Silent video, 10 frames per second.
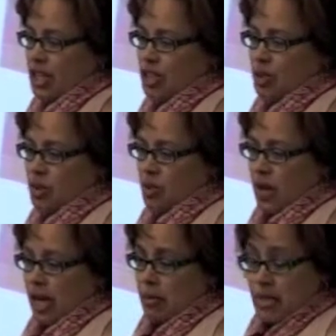To
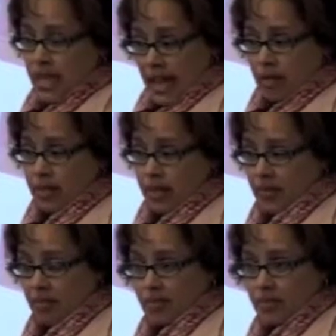SANBI,
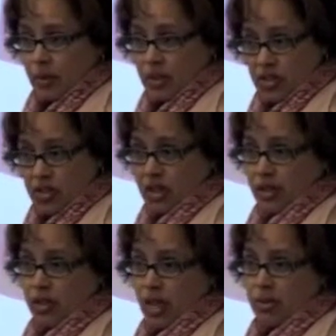which is
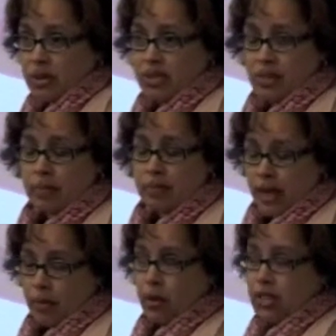the UWC,
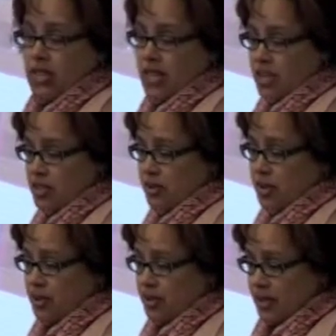the MRC's
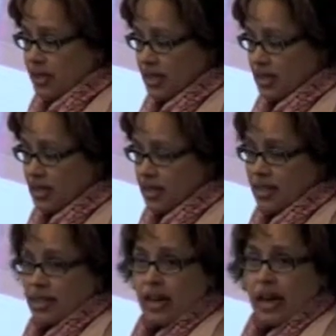extramural unit,
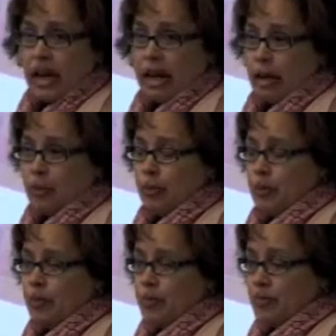
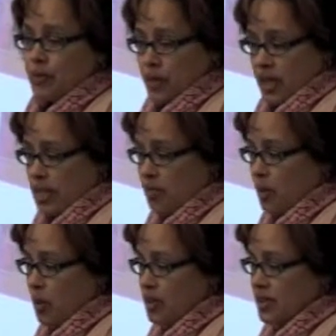for their
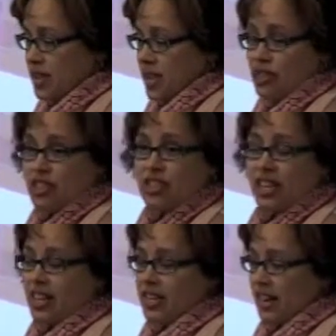support, their
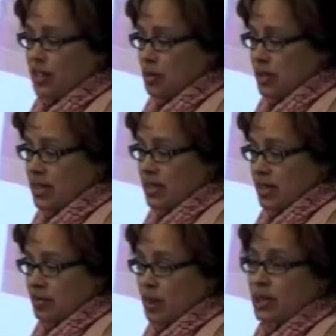logistical arrangements
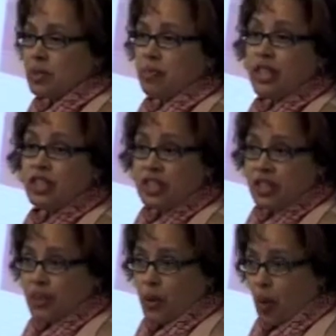and participation
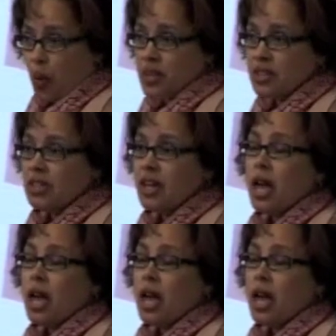in the course,